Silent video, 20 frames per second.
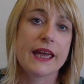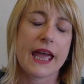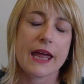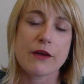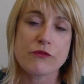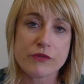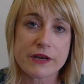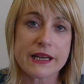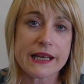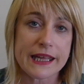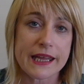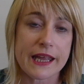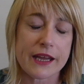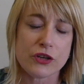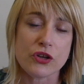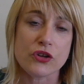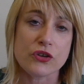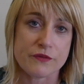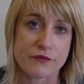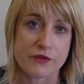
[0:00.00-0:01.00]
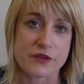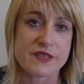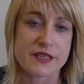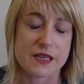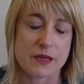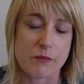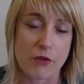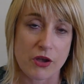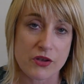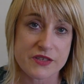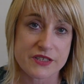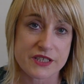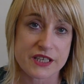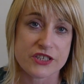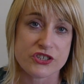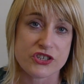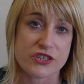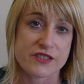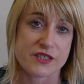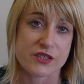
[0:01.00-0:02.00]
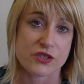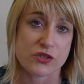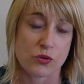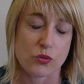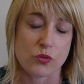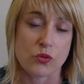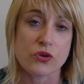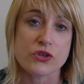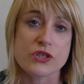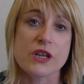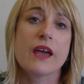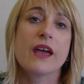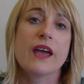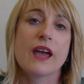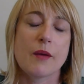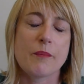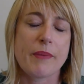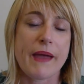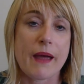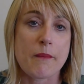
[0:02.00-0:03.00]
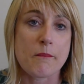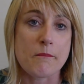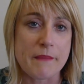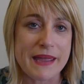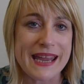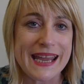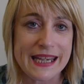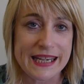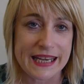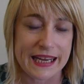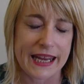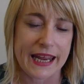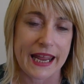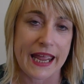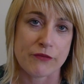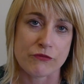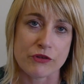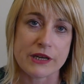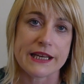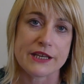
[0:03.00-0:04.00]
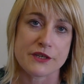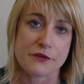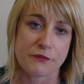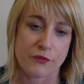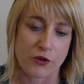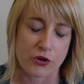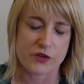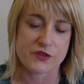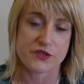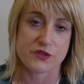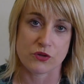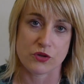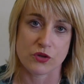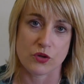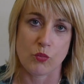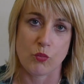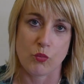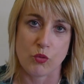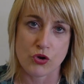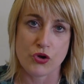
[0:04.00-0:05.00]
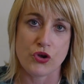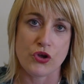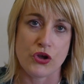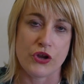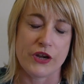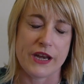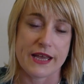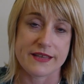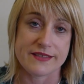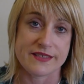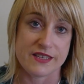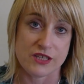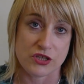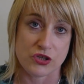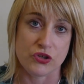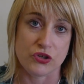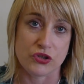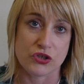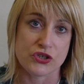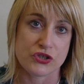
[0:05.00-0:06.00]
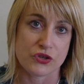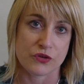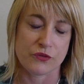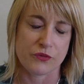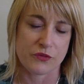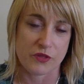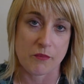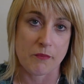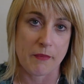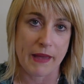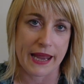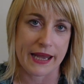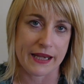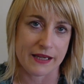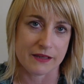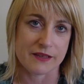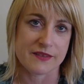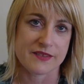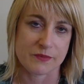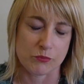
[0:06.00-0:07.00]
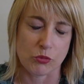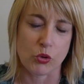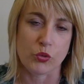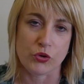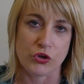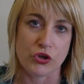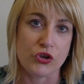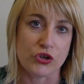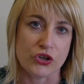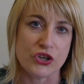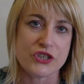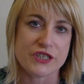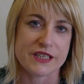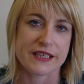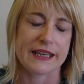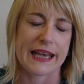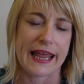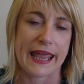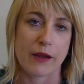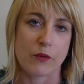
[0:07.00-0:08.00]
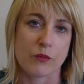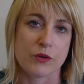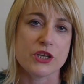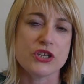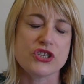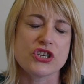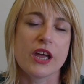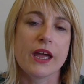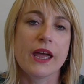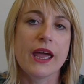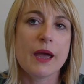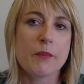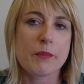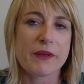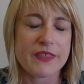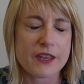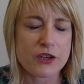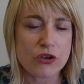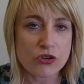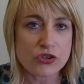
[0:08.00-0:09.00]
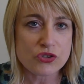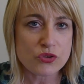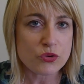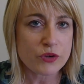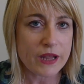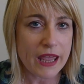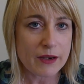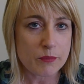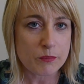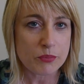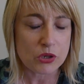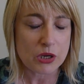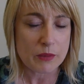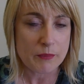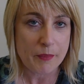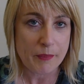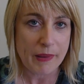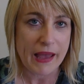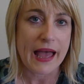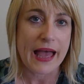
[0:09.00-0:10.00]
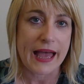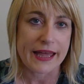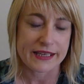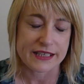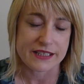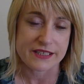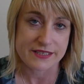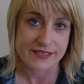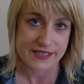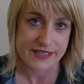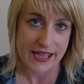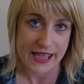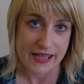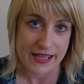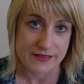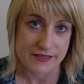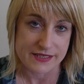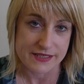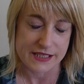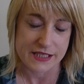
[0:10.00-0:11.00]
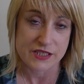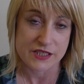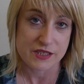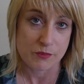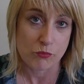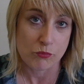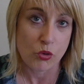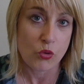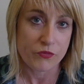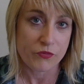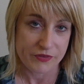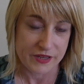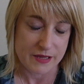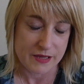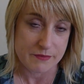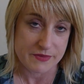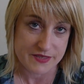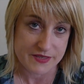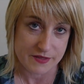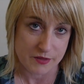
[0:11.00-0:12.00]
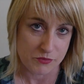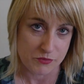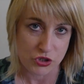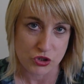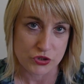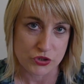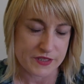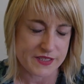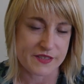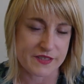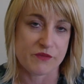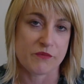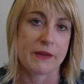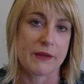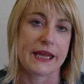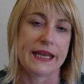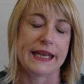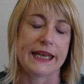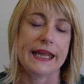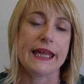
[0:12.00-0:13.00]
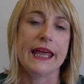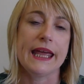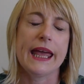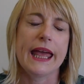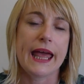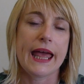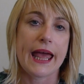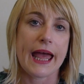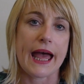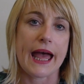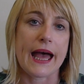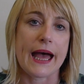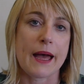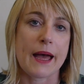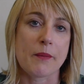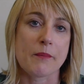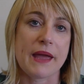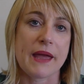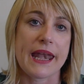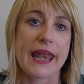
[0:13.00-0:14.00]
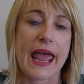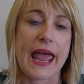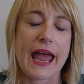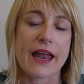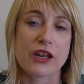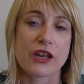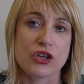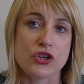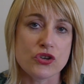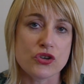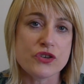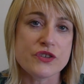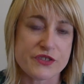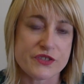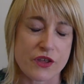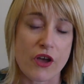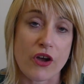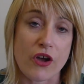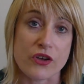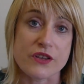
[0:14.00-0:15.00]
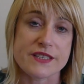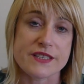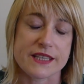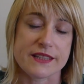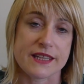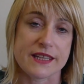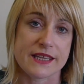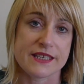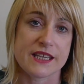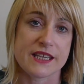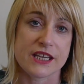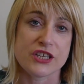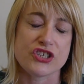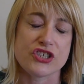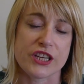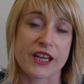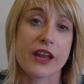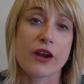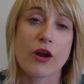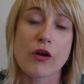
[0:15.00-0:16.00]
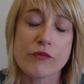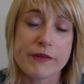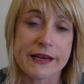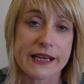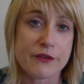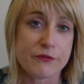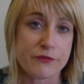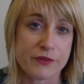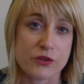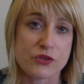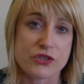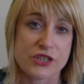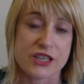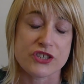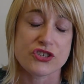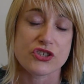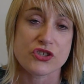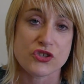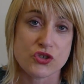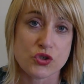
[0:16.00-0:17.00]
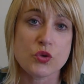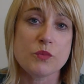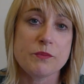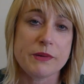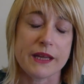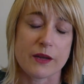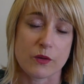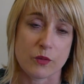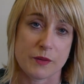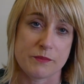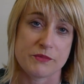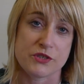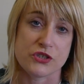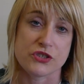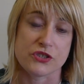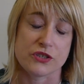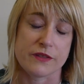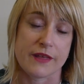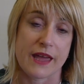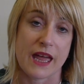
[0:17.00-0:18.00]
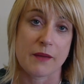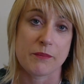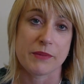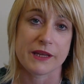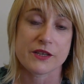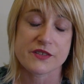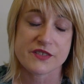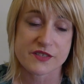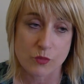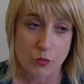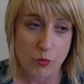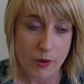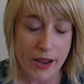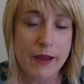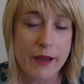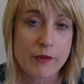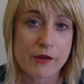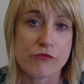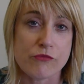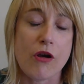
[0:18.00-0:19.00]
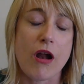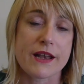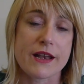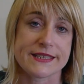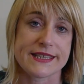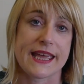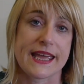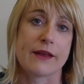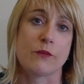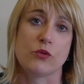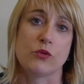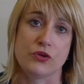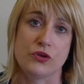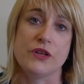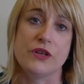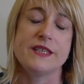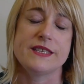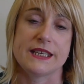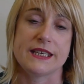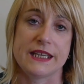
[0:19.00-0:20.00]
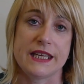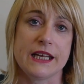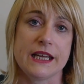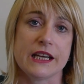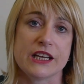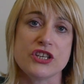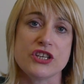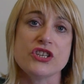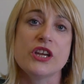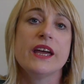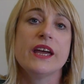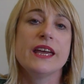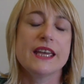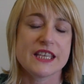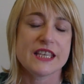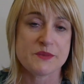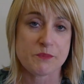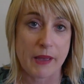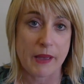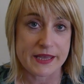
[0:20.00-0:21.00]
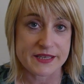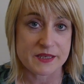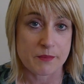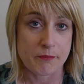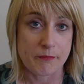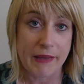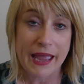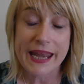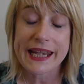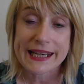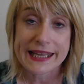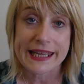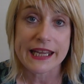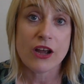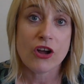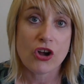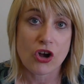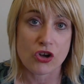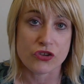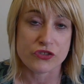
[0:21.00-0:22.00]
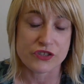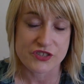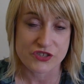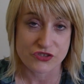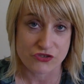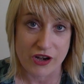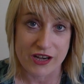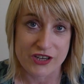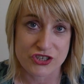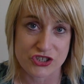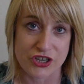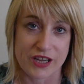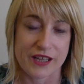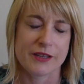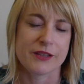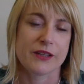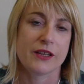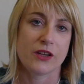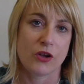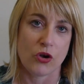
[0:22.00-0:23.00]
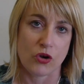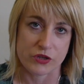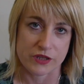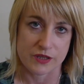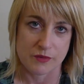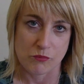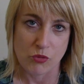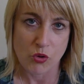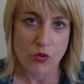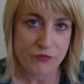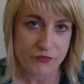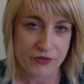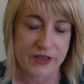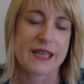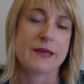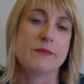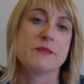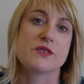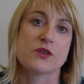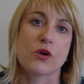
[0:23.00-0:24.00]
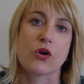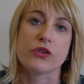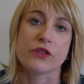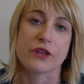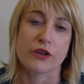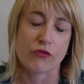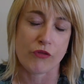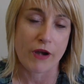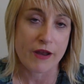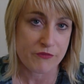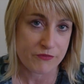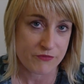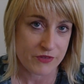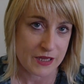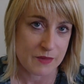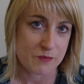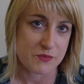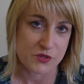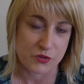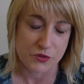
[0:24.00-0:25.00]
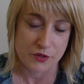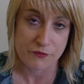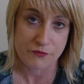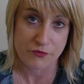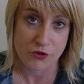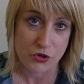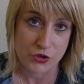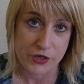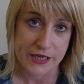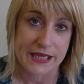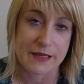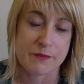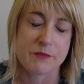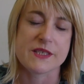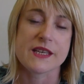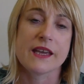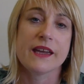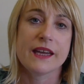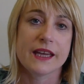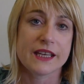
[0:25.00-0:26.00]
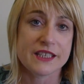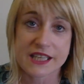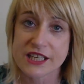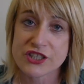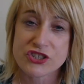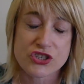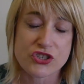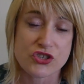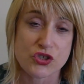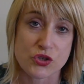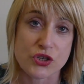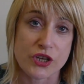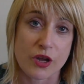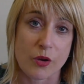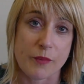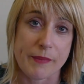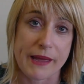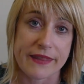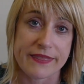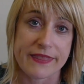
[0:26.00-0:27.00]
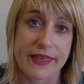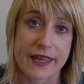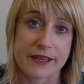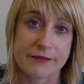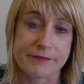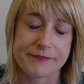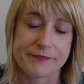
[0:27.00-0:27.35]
And really at university, most teachers are taught about meaning and really to focus on the word as the unit of the main small unit in language, but they're not taught how to pull them apart into sounds and into morphemes, the units of meaning, and how to use those in their teaching. And I really feel teachers should be equipped to do that, because the way we write down words in English is based mainly on the structure, on the morphemes, on the graphemes, on the phonemes, and teachers should know about that.